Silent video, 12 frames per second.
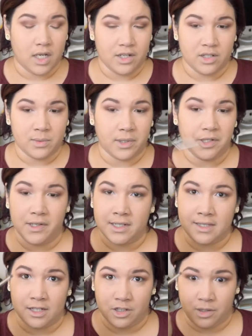I just want to
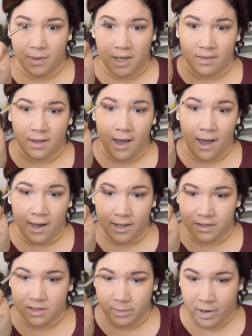accentuate the
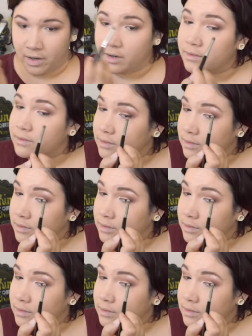highest part.